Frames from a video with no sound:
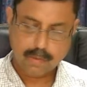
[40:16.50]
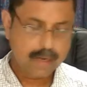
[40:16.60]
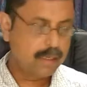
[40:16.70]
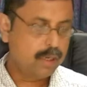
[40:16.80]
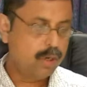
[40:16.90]

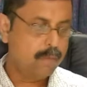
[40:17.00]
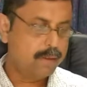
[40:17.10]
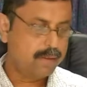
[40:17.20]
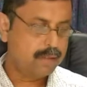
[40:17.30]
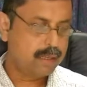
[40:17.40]

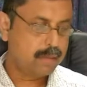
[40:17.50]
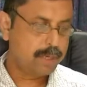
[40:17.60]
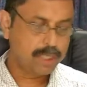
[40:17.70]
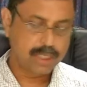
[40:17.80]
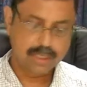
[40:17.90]
kilopascal
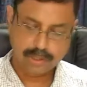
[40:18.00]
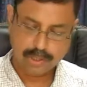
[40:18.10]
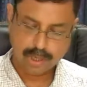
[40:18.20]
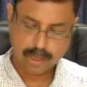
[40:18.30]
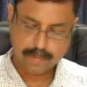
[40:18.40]
pressure
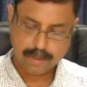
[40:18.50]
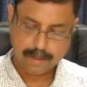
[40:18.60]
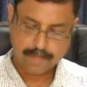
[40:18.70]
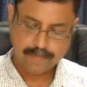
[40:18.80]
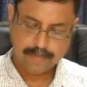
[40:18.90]
drop,
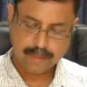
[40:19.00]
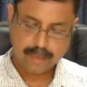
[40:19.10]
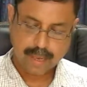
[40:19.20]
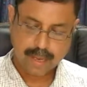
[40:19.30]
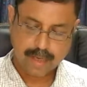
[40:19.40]

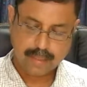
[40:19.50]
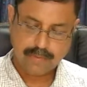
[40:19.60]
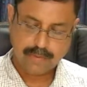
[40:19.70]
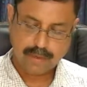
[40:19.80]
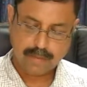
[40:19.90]
and
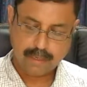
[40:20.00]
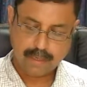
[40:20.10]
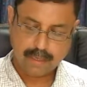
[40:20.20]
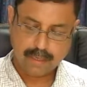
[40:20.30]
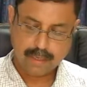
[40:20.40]
there will
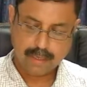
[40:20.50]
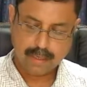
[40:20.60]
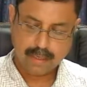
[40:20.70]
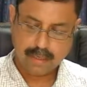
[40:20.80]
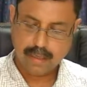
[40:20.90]
be a
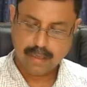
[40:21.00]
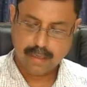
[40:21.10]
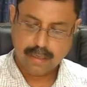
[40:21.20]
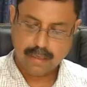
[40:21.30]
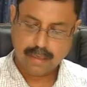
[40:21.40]

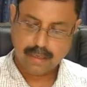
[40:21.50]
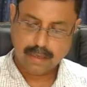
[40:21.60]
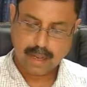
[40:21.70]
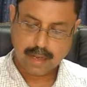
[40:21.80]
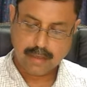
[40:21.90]

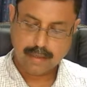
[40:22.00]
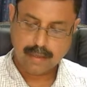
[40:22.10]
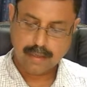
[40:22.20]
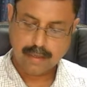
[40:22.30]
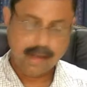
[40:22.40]

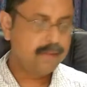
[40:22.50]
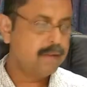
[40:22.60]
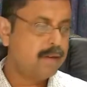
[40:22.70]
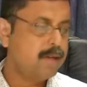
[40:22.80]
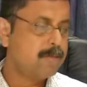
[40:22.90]
increase
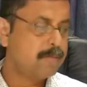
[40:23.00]
in